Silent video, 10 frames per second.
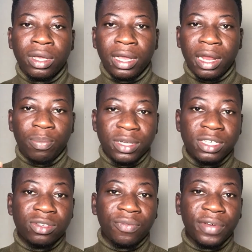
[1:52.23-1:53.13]
the
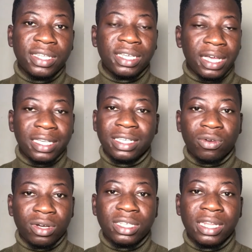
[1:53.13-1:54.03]
pieces of it is
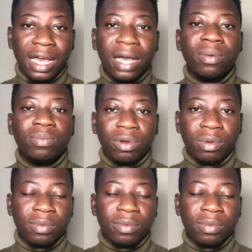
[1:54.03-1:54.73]
causing that problem.